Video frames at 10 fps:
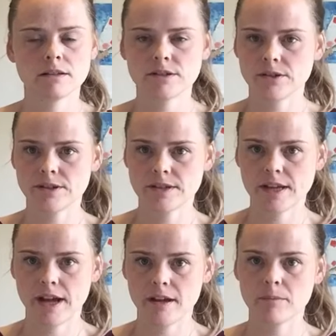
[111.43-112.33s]
So there's
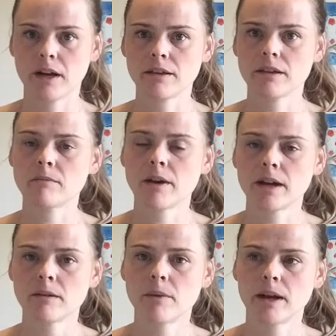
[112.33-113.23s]
that. But I think
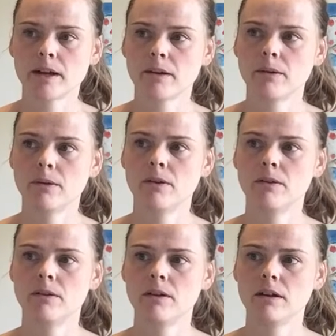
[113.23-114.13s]
my
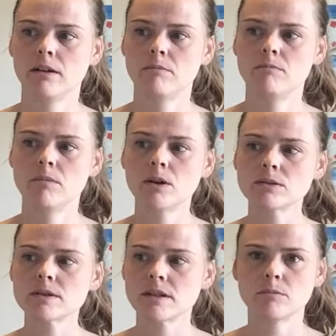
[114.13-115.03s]

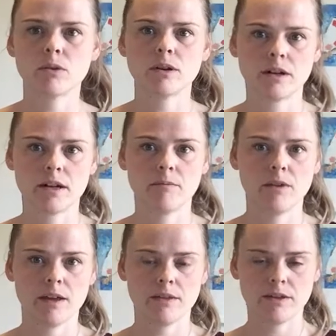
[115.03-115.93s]
most important
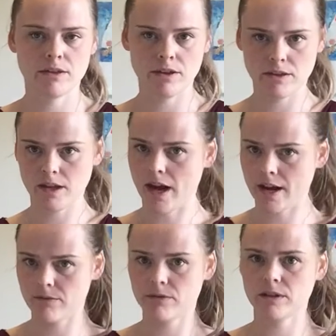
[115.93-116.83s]
and the thing that
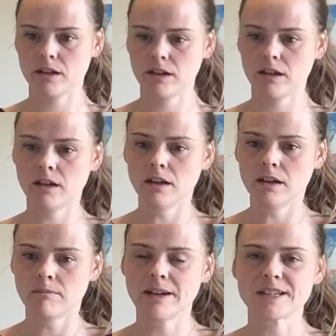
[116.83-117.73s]
I really
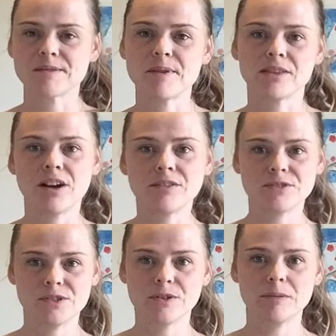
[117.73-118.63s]
makes me love
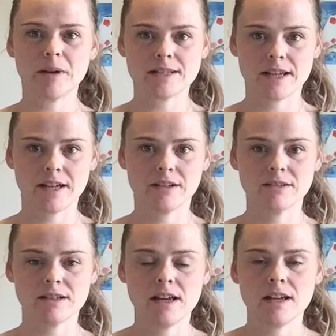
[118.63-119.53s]
doing my
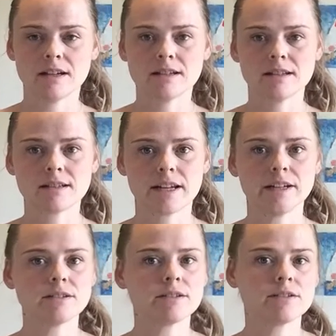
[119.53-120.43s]
scales is that
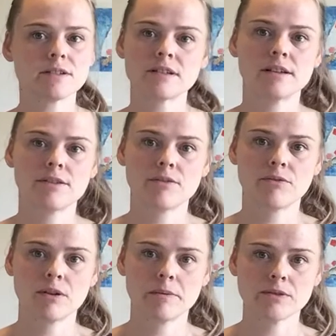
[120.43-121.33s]
scales are just another
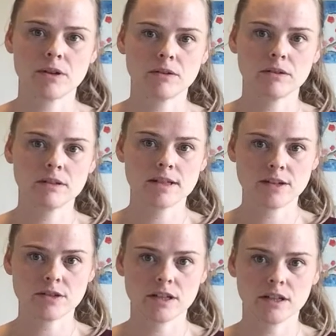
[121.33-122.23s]
form of
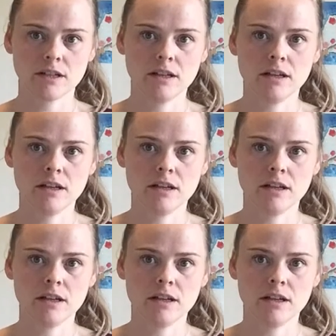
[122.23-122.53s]
tonalization.